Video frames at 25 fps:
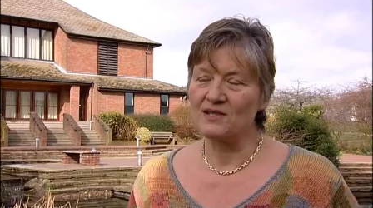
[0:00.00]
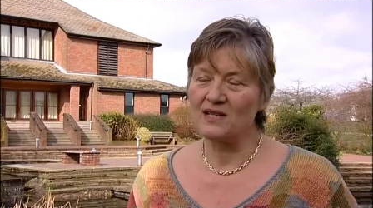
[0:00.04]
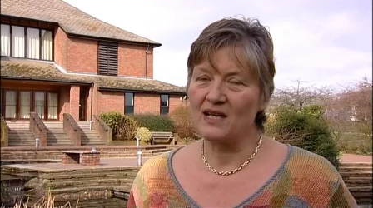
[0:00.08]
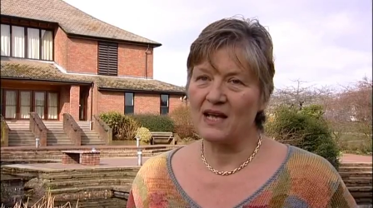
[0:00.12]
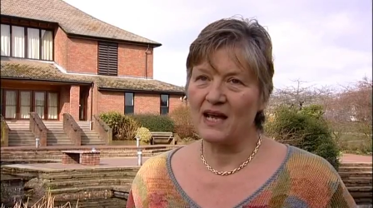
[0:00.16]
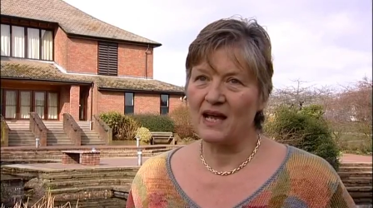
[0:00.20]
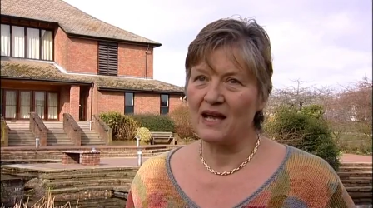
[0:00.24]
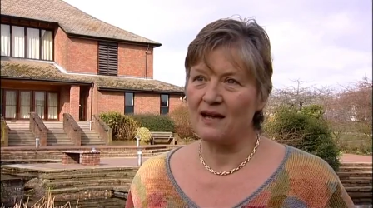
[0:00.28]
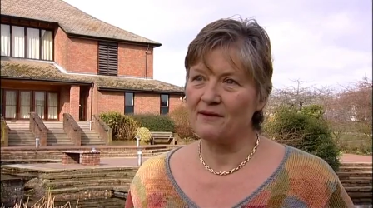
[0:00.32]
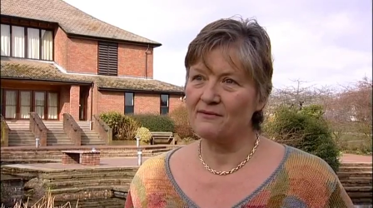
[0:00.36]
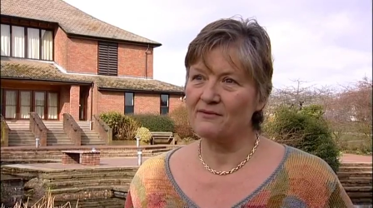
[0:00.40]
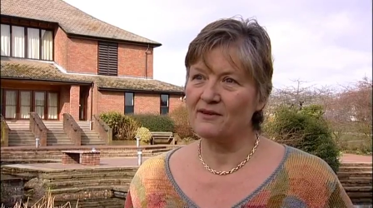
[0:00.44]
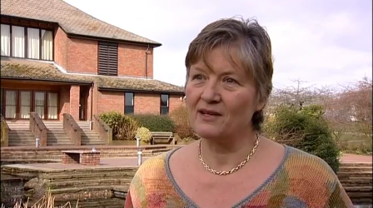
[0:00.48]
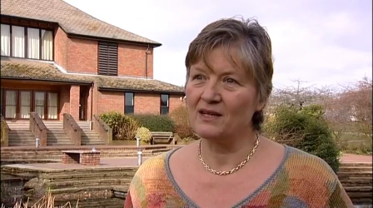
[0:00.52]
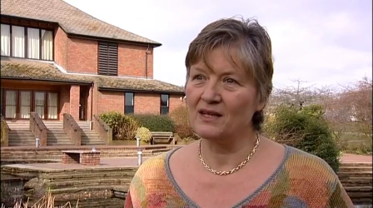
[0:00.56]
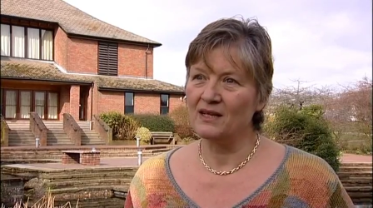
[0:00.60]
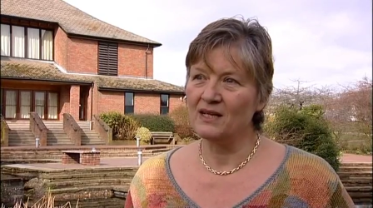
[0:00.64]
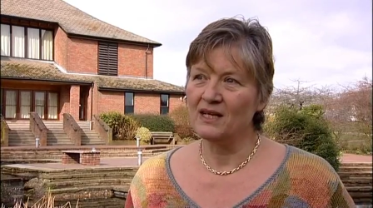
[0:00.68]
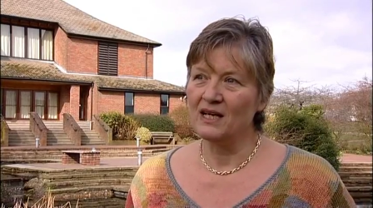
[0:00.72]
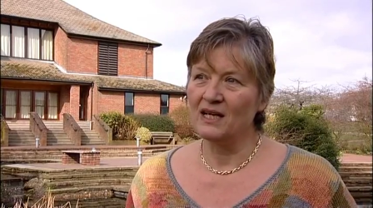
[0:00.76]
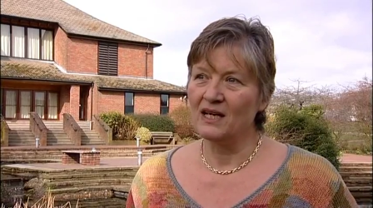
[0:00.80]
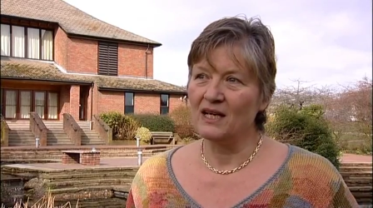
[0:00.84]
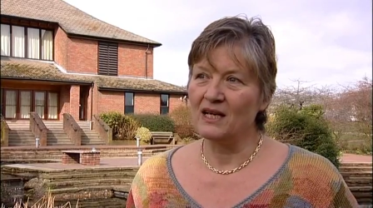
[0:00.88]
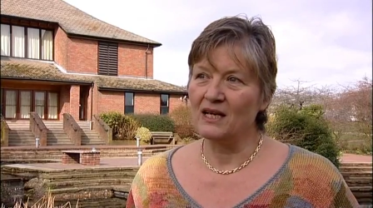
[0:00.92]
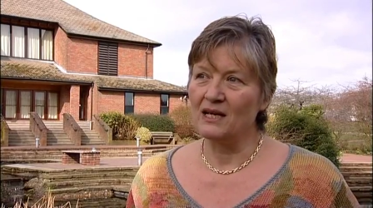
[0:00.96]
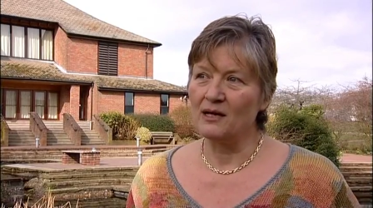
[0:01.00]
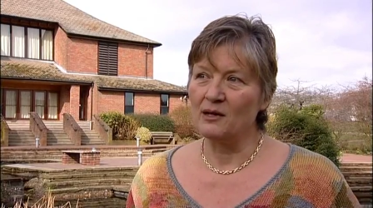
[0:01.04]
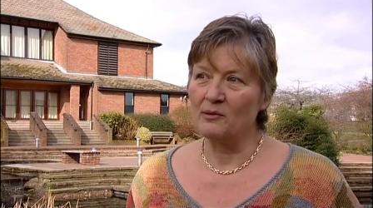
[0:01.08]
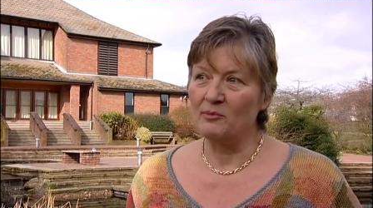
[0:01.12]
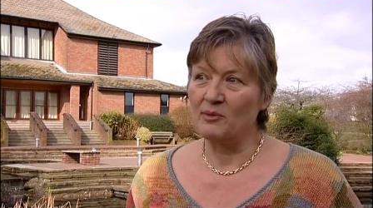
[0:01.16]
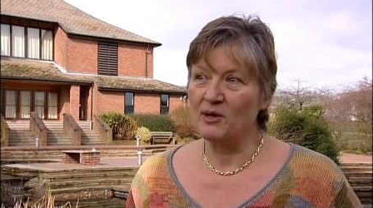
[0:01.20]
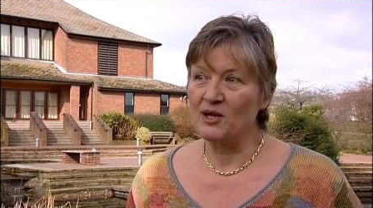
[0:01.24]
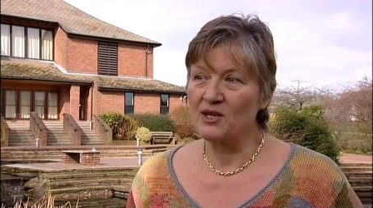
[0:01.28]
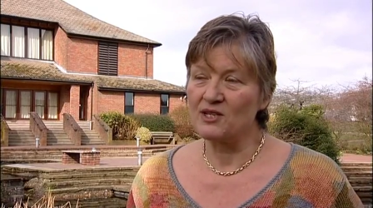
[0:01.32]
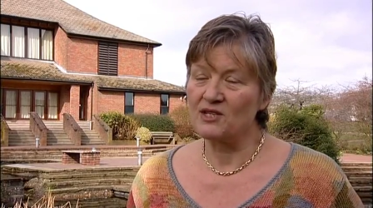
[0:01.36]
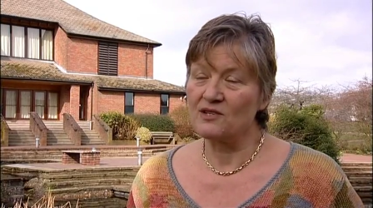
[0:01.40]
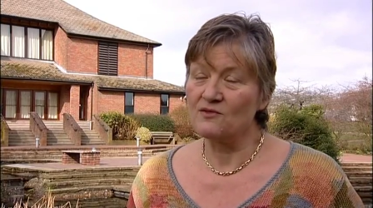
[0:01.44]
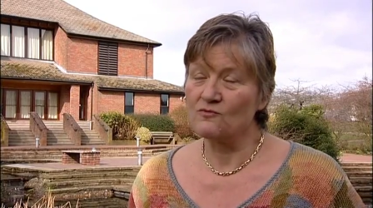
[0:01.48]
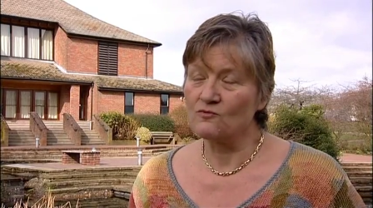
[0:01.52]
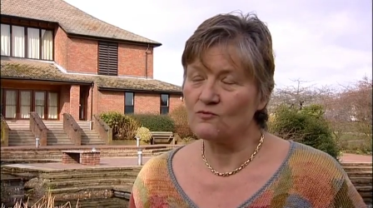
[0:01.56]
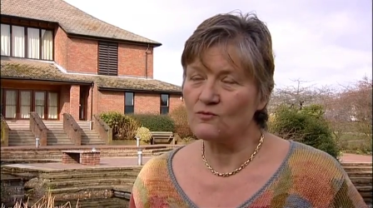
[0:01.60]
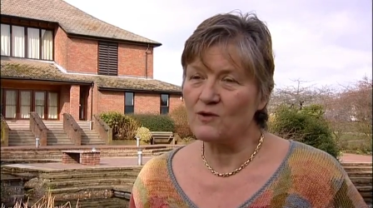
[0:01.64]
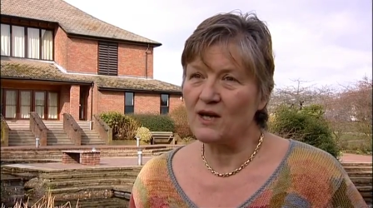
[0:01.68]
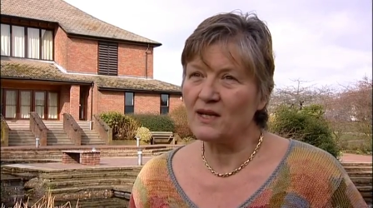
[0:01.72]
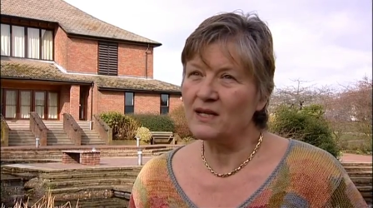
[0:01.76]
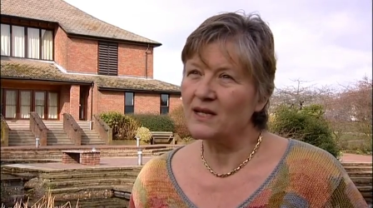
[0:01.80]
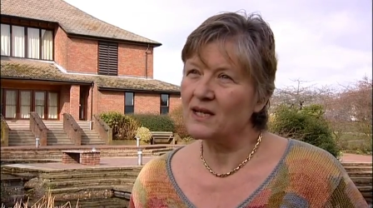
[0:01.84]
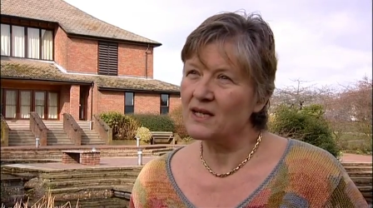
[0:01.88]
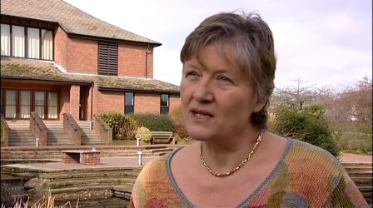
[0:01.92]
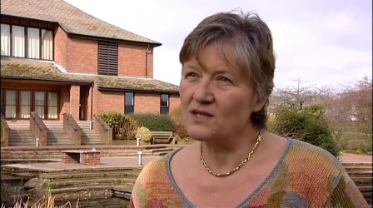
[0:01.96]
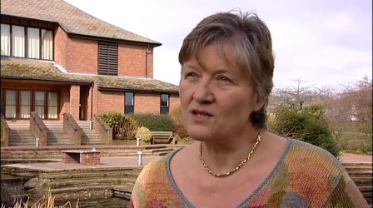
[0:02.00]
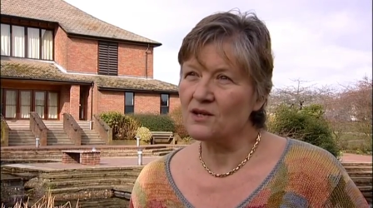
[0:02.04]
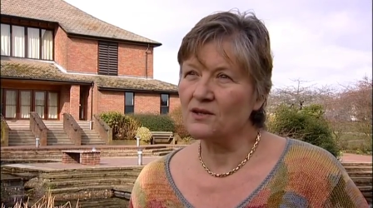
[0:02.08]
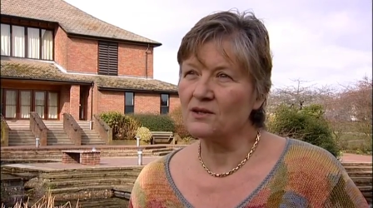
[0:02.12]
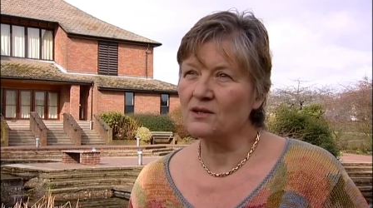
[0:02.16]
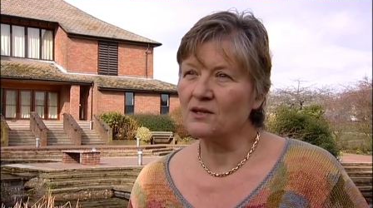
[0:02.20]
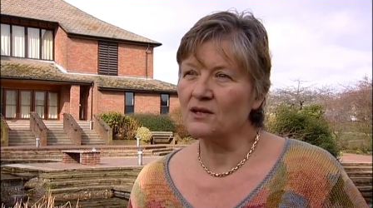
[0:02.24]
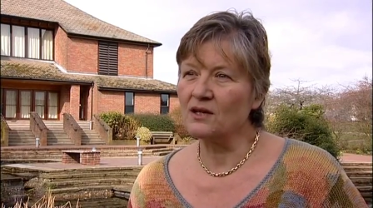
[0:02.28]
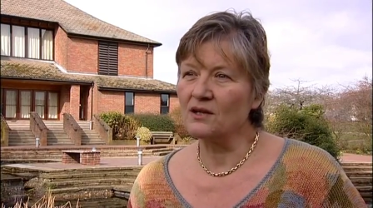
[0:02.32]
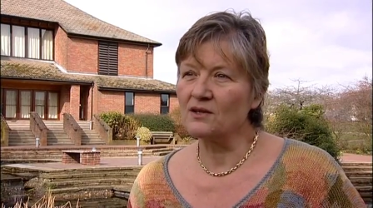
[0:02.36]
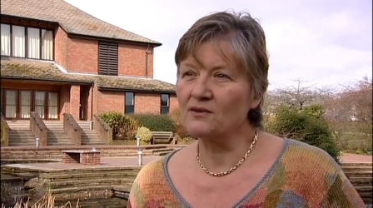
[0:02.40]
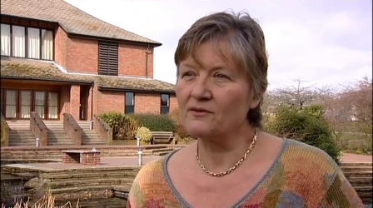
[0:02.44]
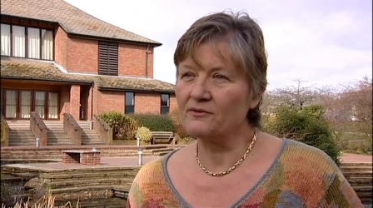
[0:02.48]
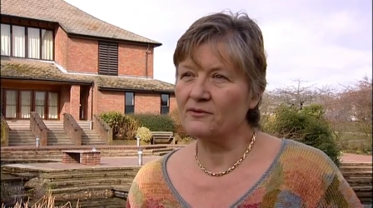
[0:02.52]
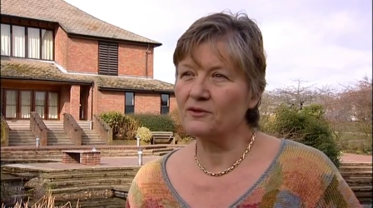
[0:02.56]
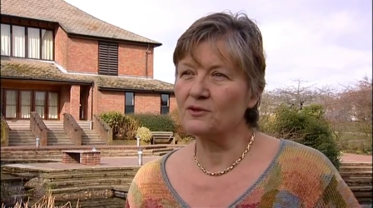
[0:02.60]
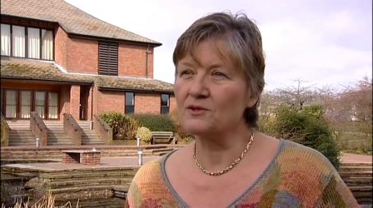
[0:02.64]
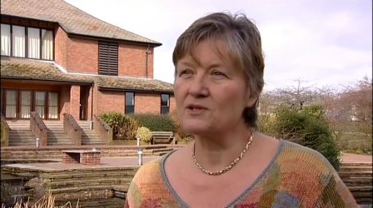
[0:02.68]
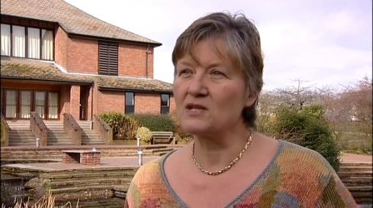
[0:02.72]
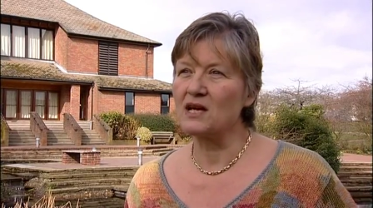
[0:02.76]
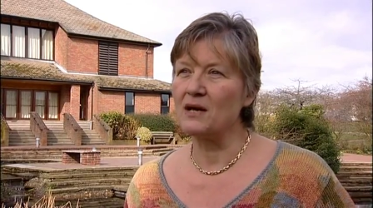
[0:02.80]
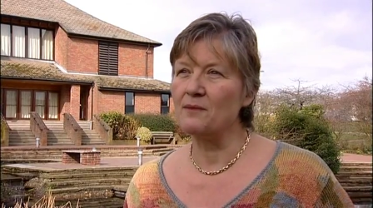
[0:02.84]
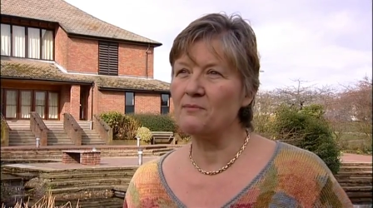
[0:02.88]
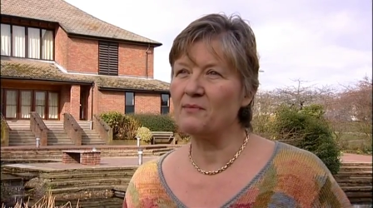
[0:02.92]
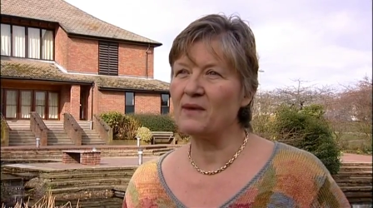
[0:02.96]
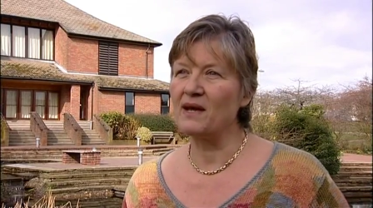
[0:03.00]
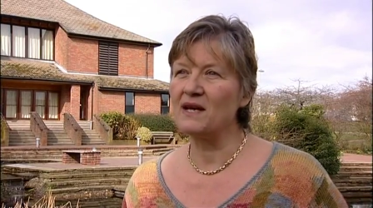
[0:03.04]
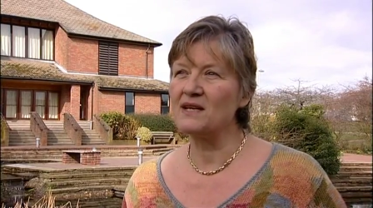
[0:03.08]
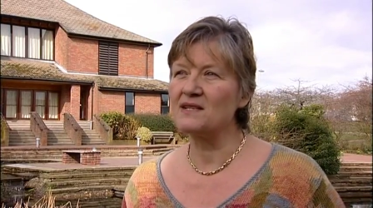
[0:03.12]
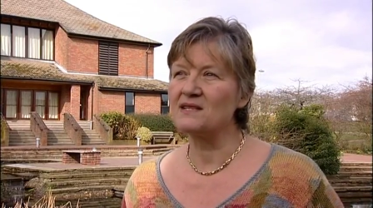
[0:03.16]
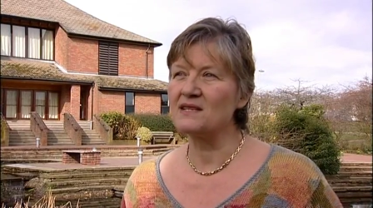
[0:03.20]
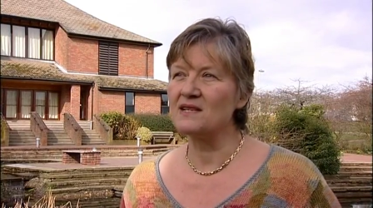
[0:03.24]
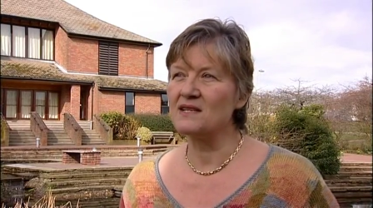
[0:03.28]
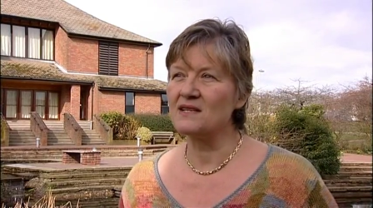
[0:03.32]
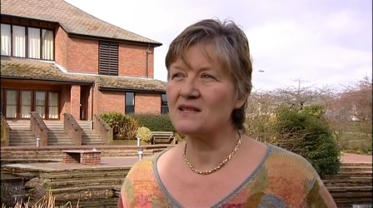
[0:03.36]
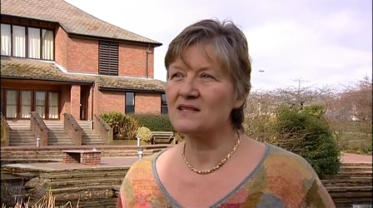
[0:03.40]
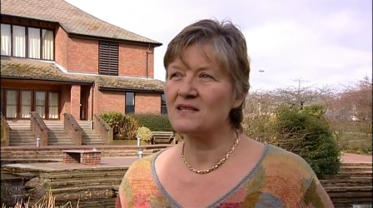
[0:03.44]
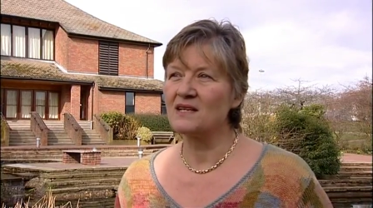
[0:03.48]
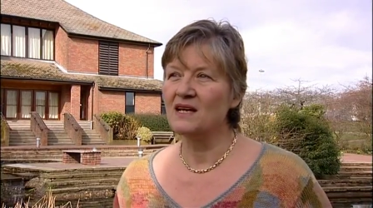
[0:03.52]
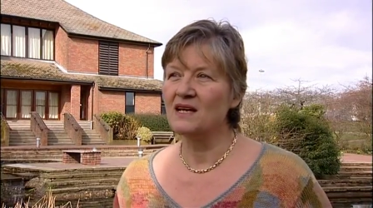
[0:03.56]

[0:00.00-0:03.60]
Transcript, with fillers: they have a, a, person running it on a, on a full-time basis